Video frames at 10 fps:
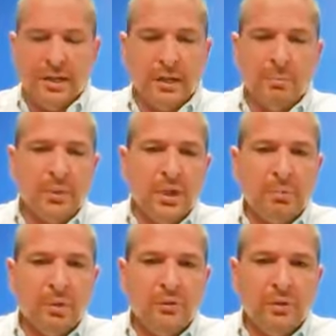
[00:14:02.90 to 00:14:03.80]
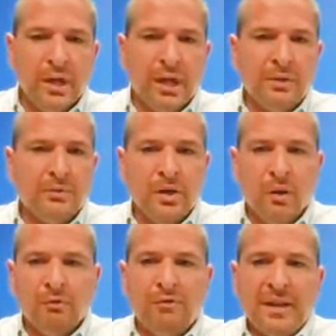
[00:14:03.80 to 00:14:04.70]
get a pre-approval and you
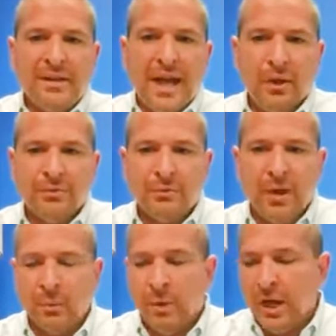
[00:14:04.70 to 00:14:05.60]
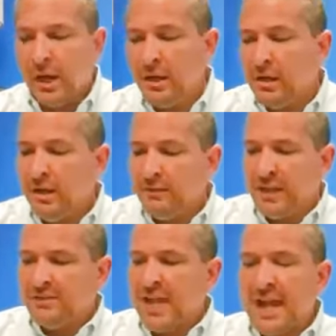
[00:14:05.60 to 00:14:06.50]
don't find a house right away, the
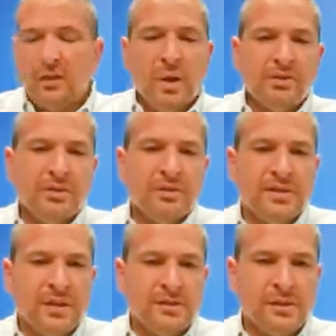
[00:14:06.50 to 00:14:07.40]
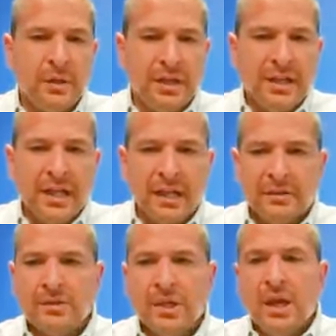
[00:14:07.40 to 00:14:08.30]
exact question says thirty
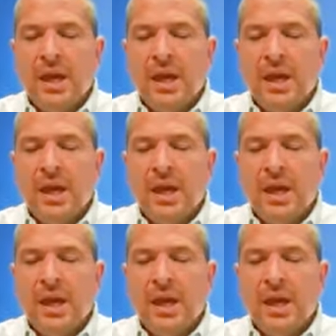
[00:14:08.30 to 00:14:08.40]
days.